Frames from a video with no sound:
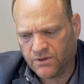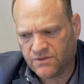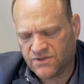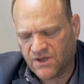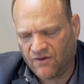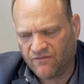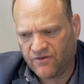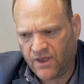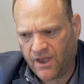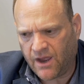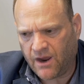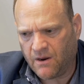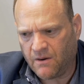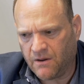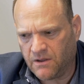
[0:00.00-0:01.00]
with self
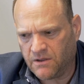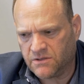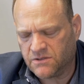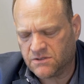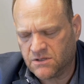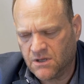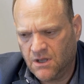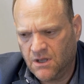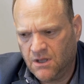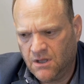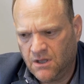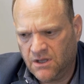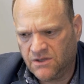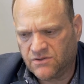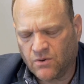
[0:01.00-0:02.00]
care is
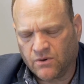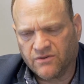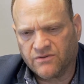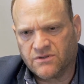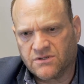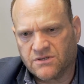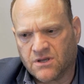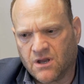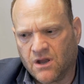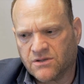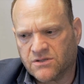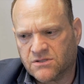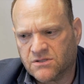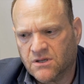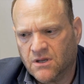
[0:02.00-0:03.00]
is sort of
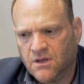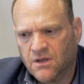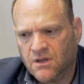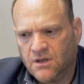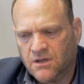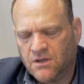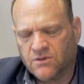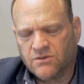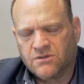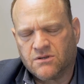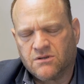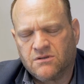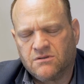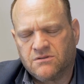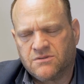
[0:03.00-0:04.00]
discuss, you know,
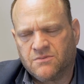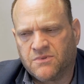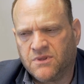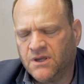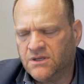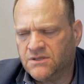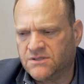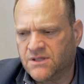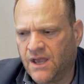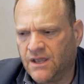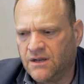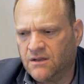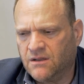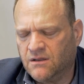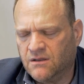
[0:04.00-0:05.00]
some things
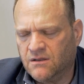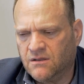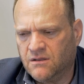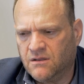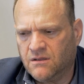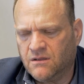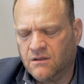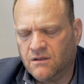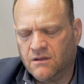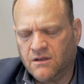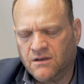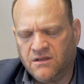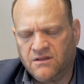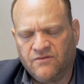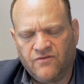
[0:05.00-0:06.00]
that
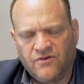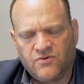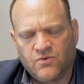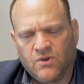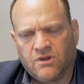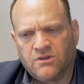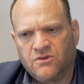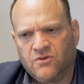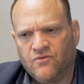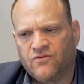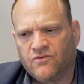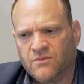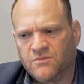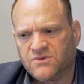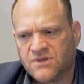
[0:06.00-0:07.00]
an individual can do
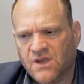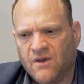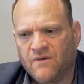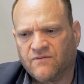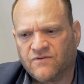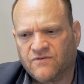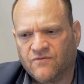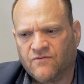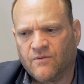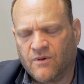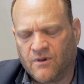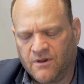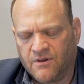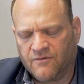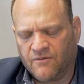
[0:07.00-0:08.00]
for themselves,
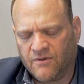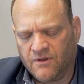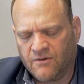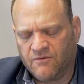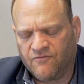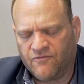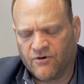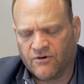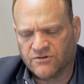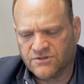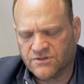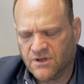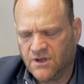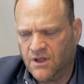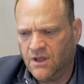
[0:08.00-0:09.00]
uh, you know,
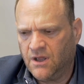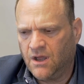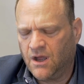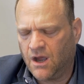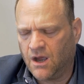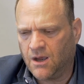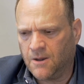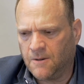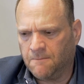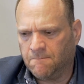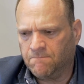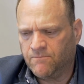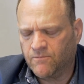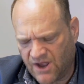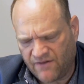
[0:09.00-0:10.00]
first.
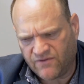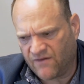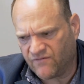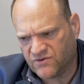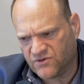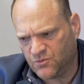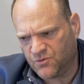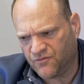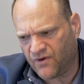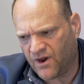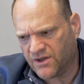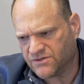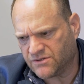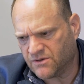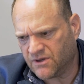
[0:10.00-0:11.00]
Um, you have to have a
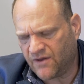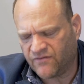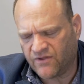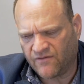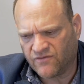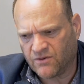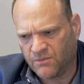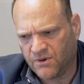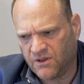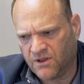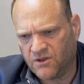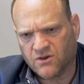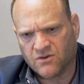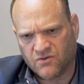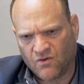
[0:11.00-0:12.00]
supervisor. You have to have somebody
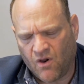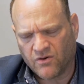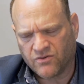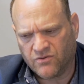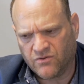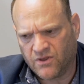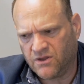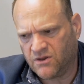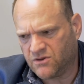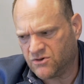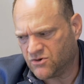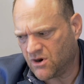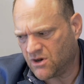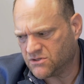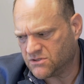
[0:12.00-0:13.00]
that you can talk to that you
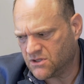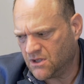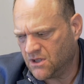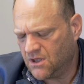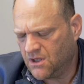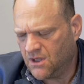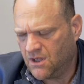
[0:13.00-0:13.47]
can trust.